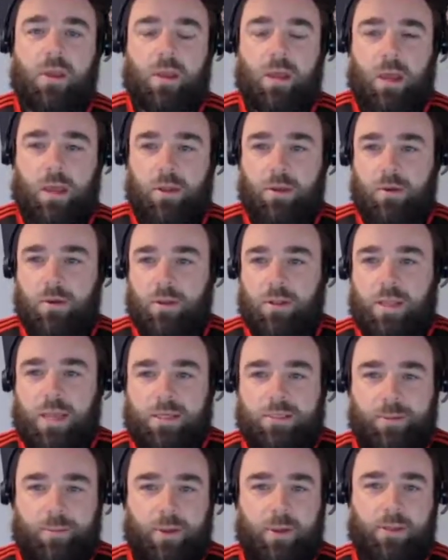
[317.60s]
and you
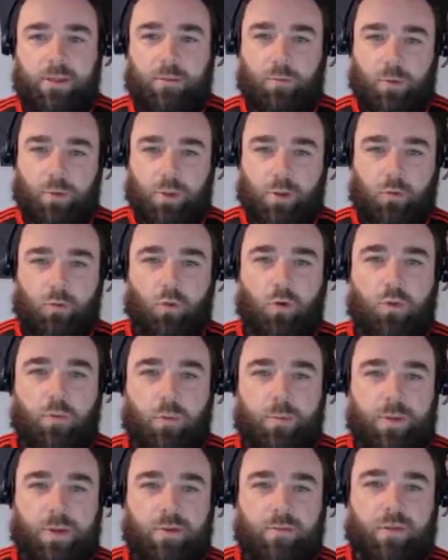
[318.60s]
anticipated what the growth
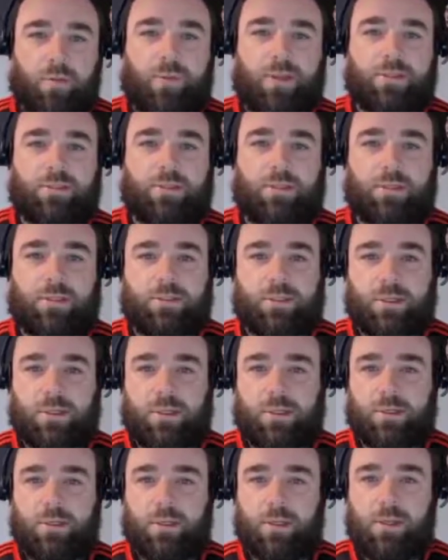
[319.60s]
would be of the business
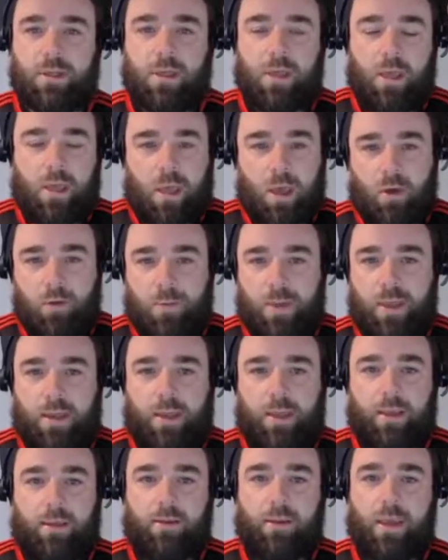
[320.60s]
and how
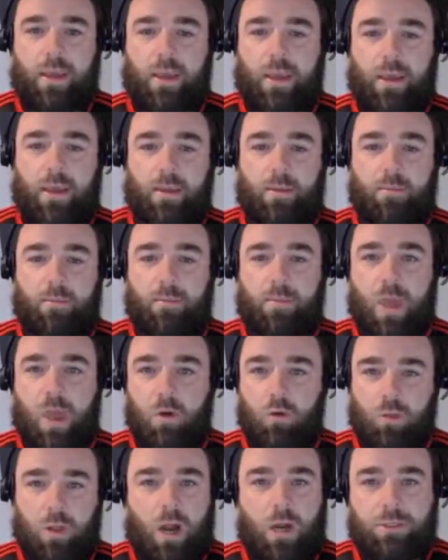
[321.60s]

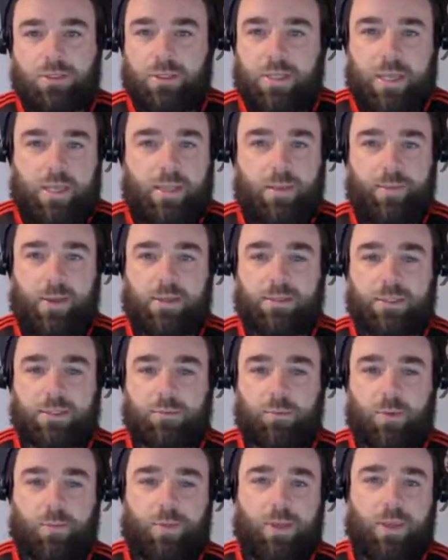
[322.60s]
large the databases
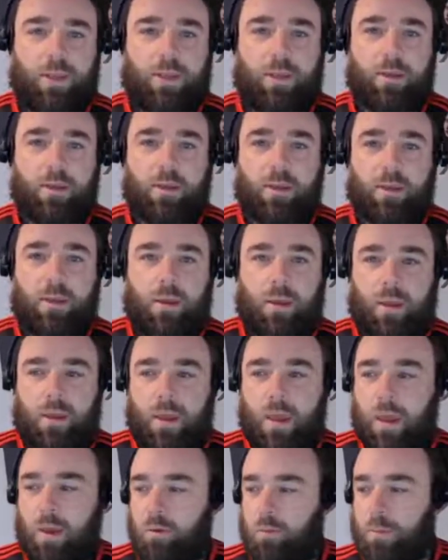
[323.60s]
would be,
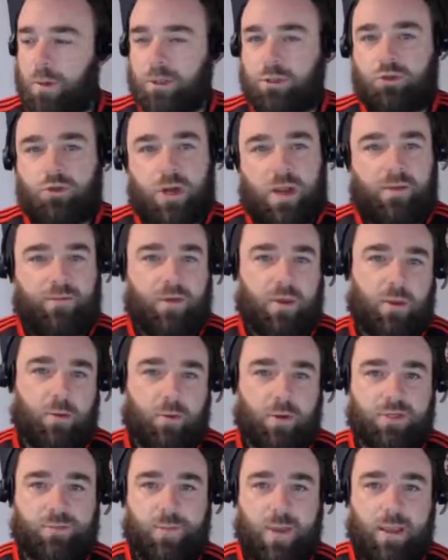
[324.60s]
how much traffic you're
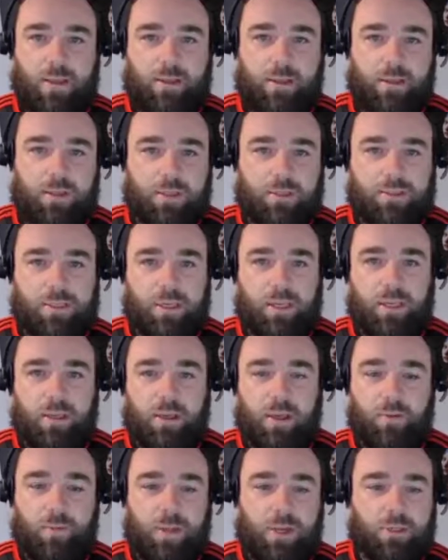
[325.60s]
expecting to see,
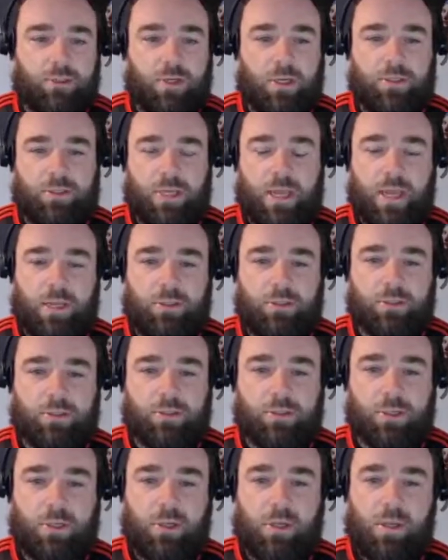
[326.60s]
how many
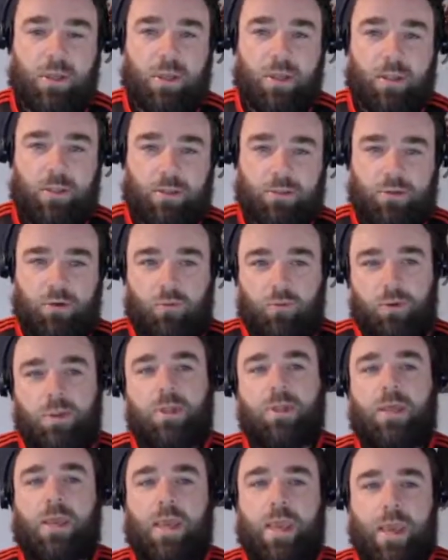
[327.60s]
transactions. That's not
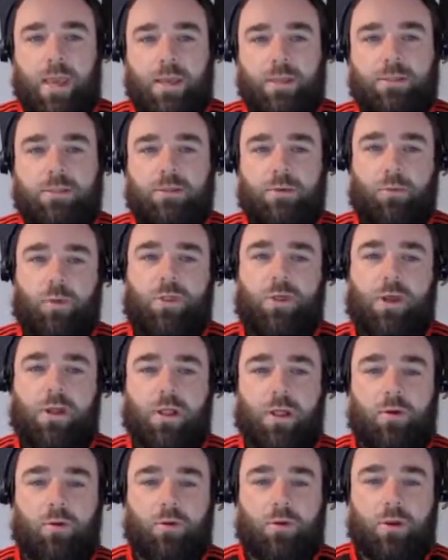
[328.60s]
really the case with the
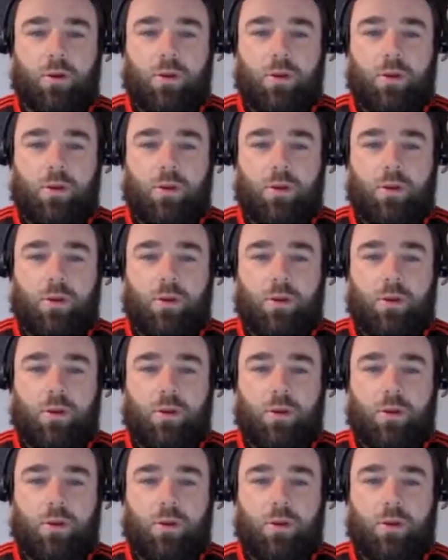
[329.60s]
cloud.